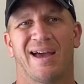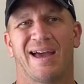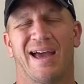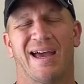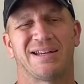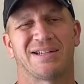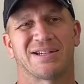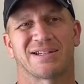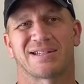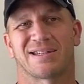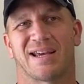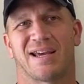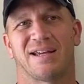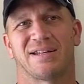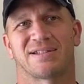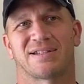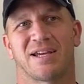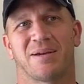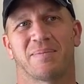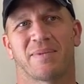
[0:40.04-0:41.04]

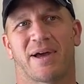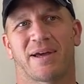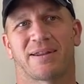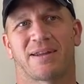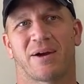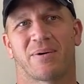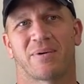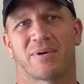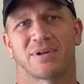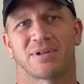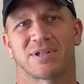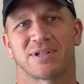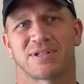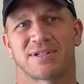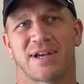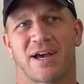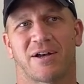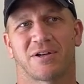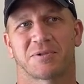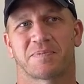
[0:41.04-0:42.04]
It seemed like there were just
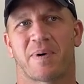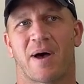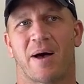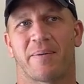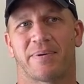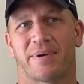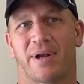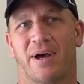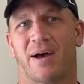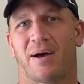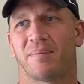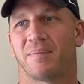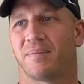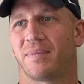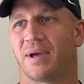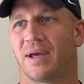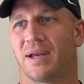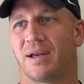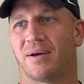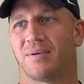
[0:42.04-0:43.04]
cells popping up,
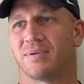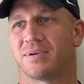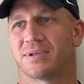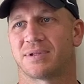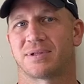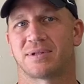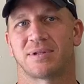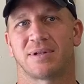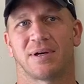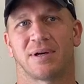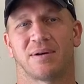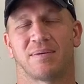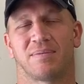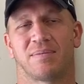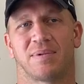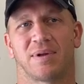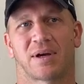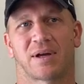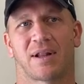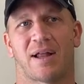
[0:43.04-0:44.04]
and it was
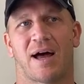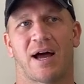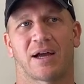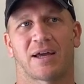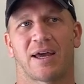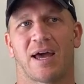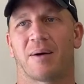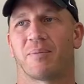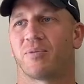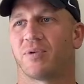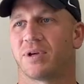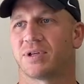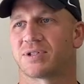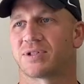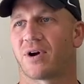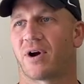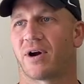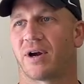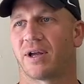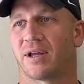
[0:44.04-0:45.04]
the clock kept
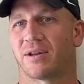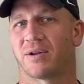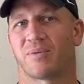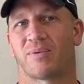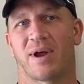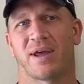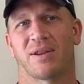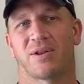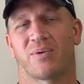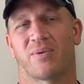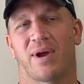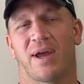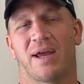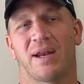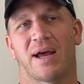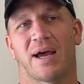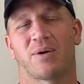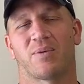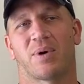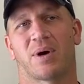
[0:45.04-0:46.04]
restarting. The rain,
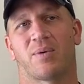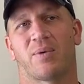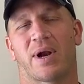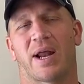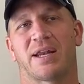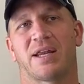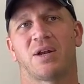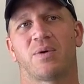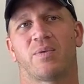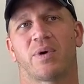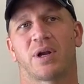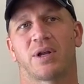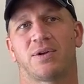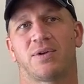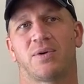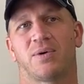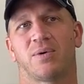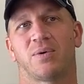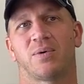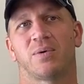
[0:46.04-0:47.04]
what I didn't wanna
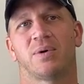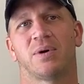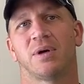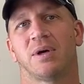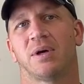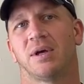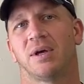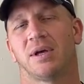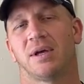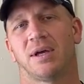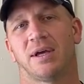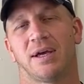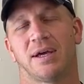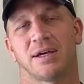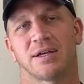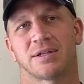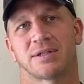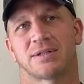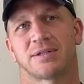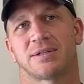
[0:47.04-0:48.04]
do
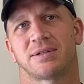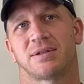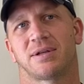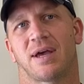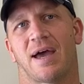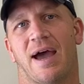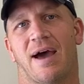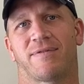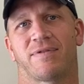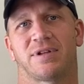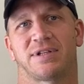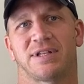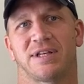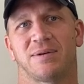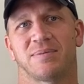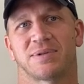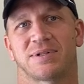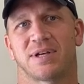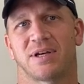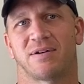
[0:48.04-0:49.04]
is have the
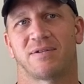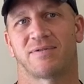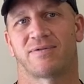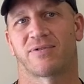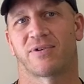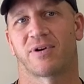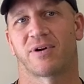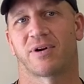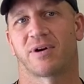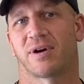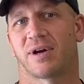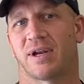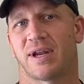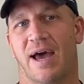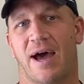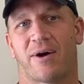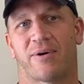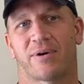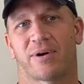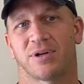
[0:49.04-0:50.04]
team sitting for an
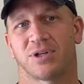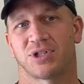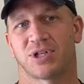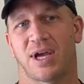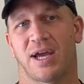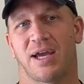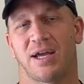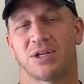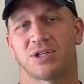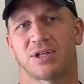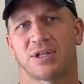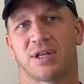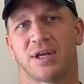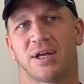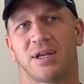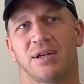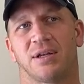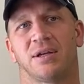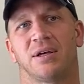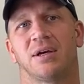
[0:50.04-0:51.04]
hour and change and
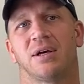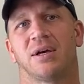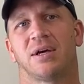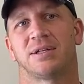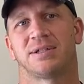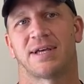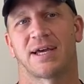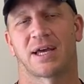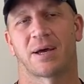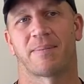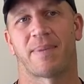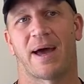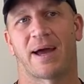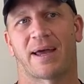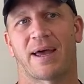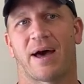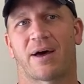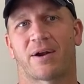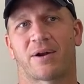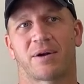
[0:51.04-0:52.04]
then take them back
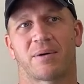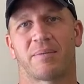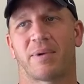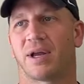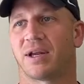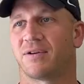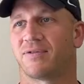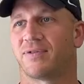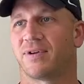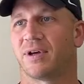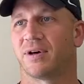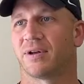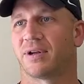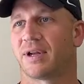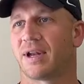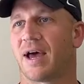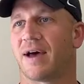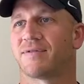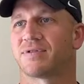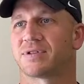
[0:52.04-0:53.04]
out on a muddy field
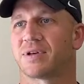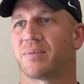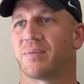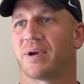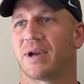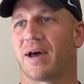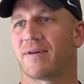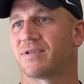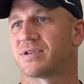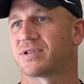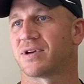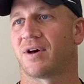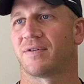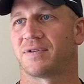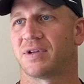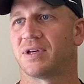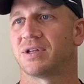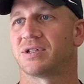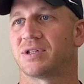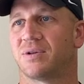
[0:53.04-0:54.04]
and have someone have a
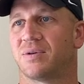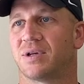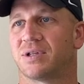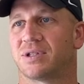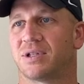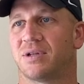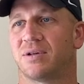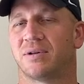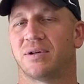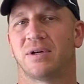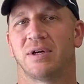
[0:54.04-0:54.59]
soft tissue issue.